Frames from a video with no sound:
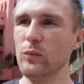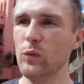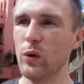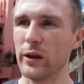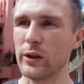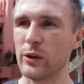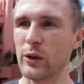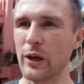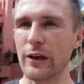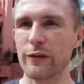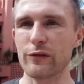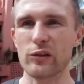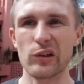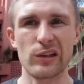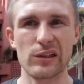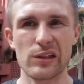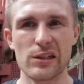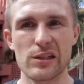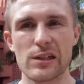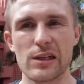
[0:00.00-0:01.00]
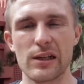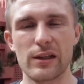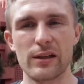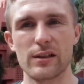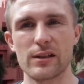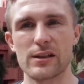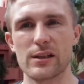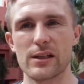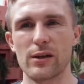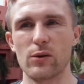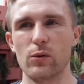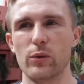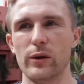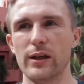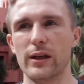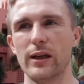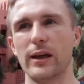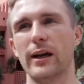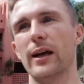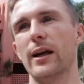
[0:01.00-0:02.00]
What you have to understand is that
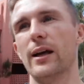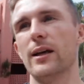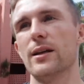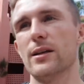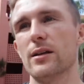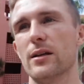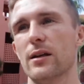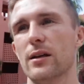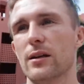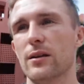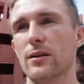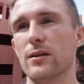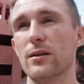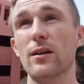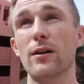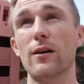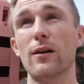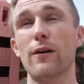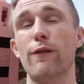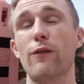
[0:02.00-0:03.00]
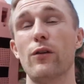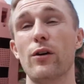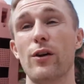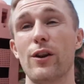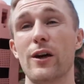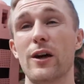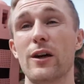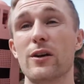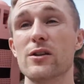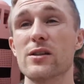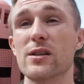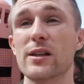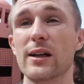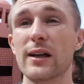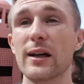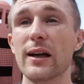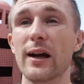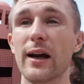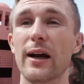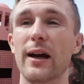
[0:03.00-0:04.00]
we had the
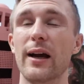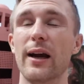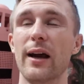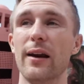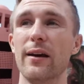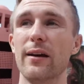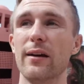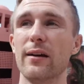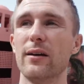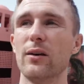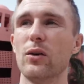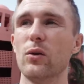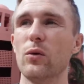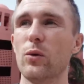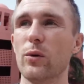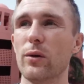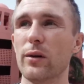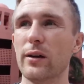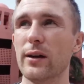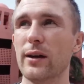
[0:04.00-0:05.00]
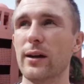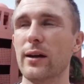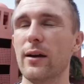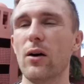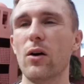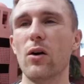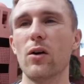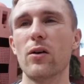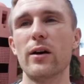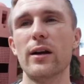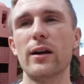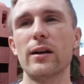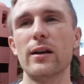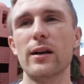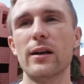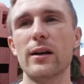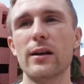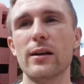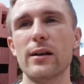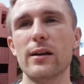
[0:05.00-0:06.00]
4000 and it
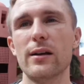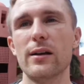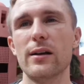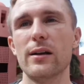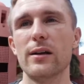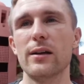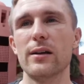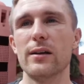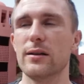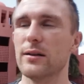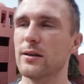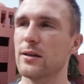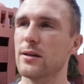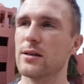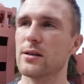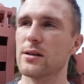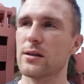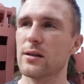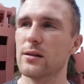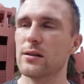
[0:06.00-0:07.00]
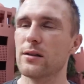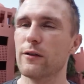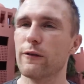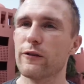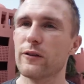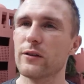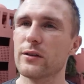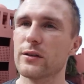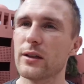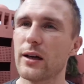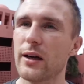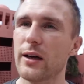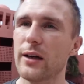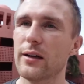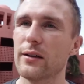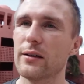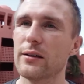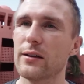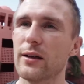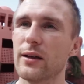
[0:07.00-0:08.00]
already is a different
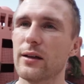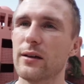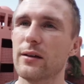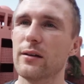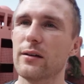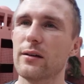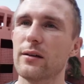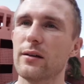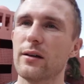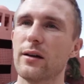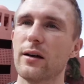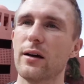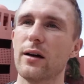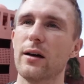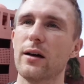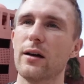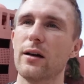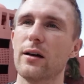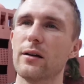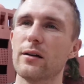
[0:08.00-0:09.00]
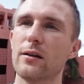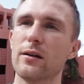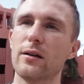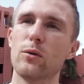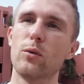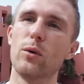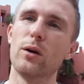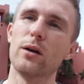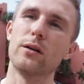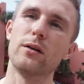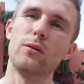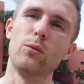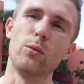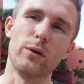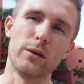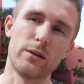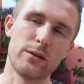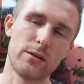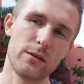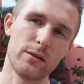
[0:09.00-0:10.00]
tire than uh, the one
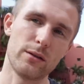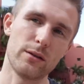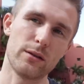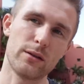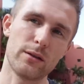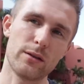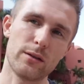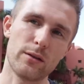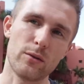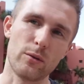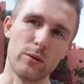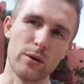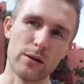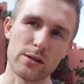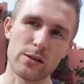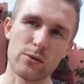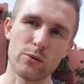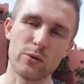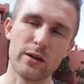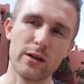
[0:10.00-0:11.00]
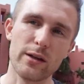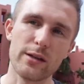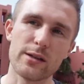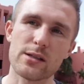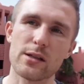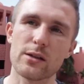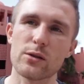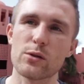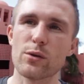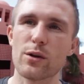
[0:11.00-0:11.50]
what was released in